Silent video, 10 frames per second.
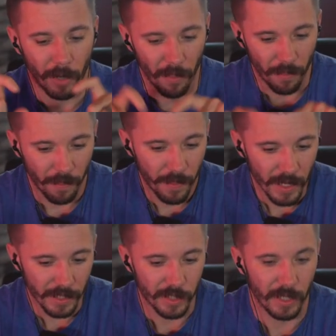but
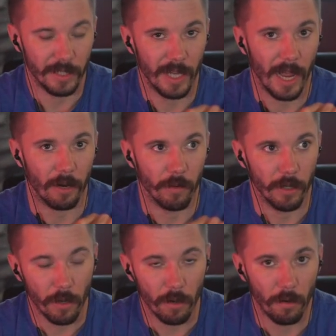this attack
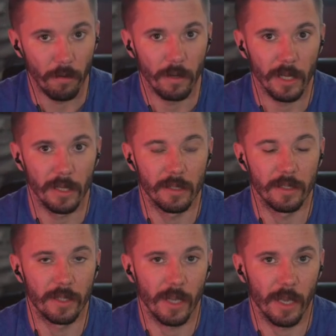we know
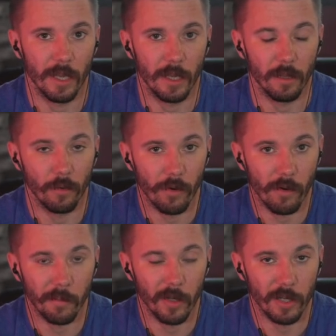is a
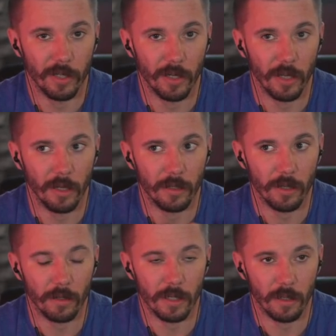loitering munition, and it
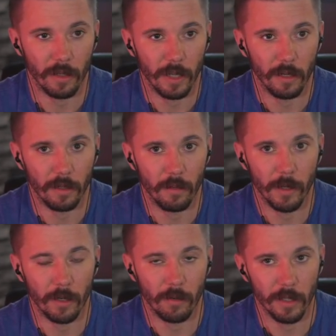starts to lend a little
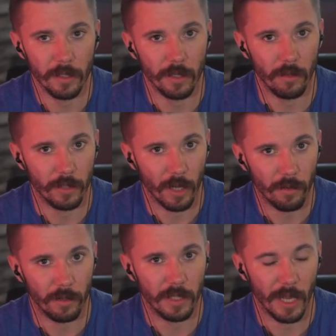bit of credence to those
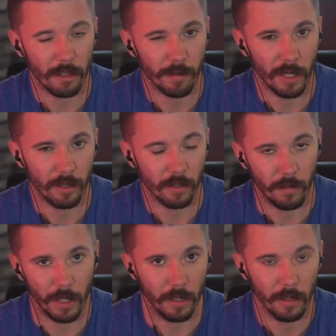other attacks potentially
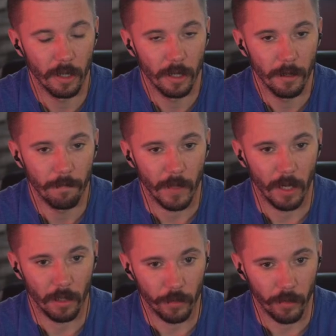being
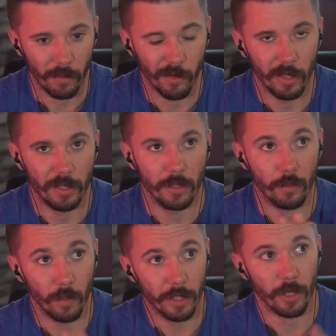loitering
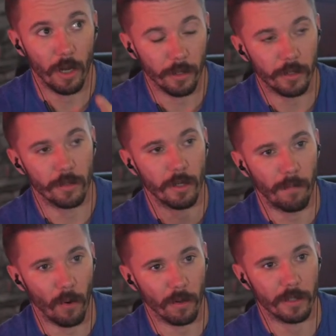munitions, which also
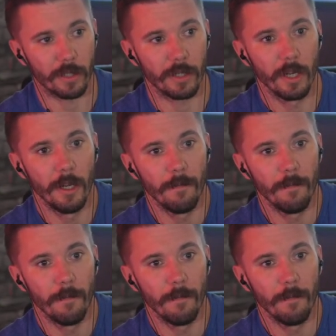supports